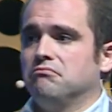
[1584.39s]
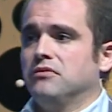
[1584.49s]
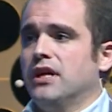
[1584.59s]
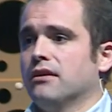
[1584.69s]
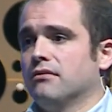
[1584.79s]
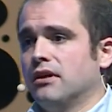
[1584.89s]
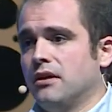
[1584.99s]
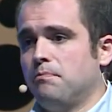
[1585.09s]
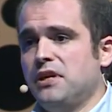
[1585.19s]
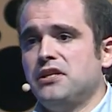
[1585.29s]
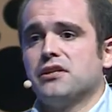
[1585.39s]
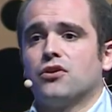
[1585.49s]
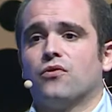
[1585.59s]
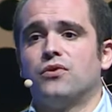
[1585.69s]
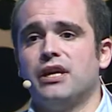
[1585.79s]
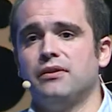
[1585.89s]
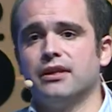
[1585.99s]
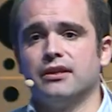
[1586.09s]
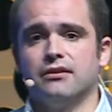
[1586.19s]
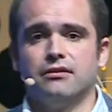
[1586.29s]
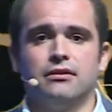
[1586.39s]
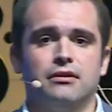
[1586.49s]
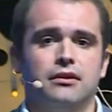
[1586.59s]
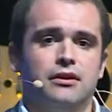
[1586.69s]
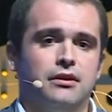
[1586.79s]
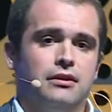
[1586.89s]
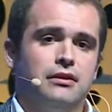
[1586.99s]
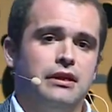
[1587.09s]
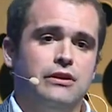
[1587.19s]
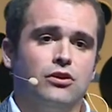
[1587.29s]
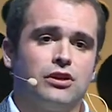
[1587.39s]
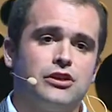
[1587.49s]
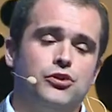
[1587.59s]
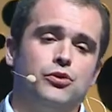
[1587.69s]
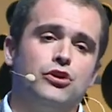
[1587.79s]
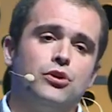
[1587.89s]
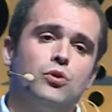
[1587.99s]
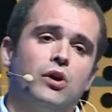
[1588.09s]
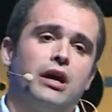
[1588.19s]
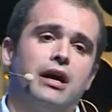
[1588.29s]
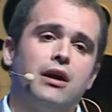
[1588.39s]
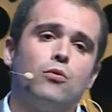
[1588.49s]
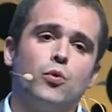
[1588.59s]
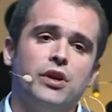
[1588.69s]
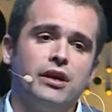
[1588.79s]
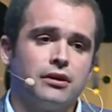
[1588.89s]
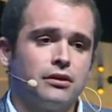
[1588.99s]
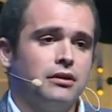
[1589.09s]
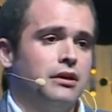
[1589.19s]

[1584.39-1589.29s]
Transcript: yeah, uh, pieces of data, in order to know how we are